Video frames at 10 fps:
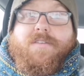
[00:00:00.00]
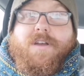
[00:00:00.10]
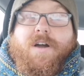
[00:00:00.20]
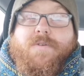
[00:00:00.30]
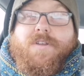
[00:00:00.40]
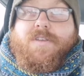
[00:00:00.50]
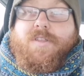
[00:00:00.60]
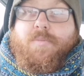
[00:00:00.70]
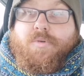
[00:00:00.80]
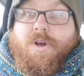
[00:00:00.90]
I want to see
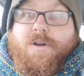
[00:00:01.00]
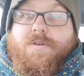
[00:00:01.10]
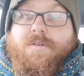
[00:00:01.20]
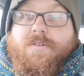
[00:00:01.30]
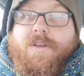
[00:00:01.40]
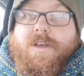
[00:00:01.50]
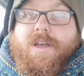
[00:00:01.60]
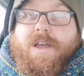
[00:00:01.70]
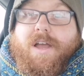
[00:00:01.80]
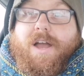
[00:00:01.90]
the pros
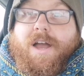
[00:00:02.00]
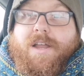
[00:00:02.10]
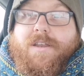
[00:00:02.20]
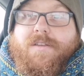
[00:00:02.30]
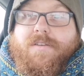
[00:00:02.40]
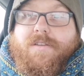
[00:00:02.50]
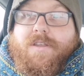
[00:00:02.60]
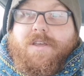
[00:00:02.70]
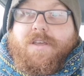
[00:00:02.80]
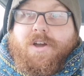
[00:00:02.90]
and
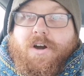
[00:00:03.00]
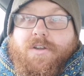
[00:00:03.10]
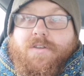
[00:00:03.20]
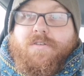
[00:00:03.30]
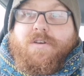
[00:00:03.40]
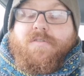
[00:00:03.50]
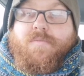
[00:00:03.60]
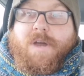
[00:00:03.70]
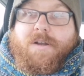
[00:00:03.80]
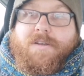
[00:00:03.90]
the cons of
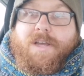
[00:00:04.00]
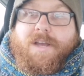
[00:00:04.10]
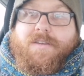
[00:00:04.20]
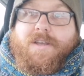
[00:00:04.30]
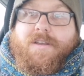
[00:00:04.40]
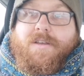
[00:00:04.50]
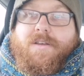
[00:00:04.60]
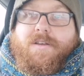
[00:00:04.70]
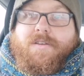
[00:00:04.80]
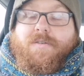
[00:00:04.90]
metal detecting.
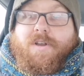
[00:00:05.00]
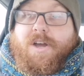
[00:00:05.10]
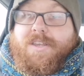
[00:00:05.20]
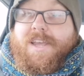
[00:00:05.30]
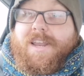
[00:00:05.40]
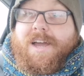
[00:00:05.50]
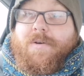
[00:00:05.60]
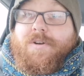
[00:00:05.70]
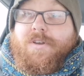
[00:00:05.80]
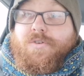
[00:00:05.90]
So ideally, I
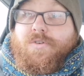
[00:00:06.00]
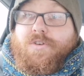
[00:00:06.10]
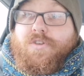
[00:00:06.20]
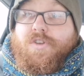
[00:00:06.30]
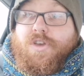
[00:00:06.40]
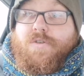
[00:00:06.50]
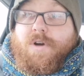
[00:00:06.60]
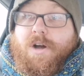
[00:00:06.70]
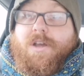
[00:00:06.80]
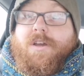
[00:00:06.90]
want to talk to 2
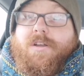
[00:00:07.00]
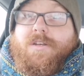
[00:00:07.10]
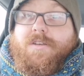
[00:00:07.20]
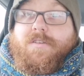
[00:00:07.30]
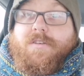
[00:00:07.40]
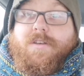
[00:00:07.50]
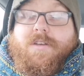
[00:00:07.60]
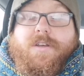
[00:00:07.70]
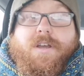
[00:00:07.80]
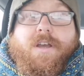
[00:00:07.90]
archaeologists.
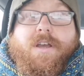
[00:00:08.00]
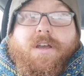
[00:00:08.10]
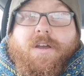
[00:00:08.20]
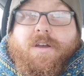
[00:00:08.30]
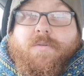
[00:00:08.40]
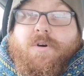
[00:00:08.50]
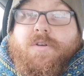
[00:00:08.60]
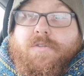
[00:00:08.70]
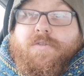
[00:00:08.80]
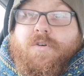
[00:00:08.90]
One
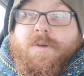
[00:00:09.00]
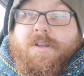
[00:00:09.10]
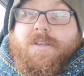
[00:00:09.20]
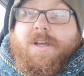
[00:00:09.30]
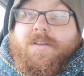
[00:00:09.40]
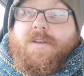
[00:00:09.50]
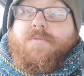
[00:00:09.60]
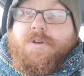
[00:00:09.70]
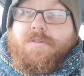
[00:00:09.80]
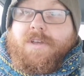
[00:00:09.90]
is for metal detecting,
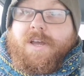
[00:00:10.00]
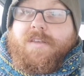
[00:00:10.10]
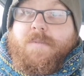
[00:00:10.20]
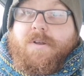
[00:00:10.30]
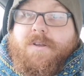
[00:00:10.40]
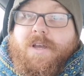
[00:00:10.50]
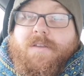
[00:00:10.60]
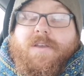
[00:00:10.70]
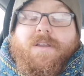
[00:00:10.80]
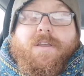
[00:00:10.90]
one is against metal
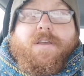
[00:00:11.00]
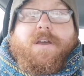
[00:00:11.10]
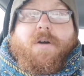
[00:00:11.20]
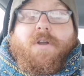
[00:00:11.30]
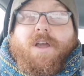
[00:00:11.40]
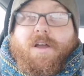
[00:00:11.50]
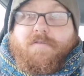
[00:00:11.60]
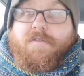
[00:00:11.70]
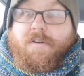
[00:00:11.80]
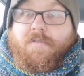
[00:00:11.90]
detecting. I want to
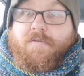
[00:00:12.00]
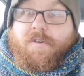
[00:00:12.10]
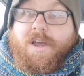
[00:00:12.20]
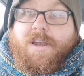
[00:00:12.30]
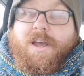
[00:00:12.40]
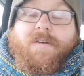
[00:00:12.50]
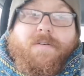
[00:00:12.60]
find out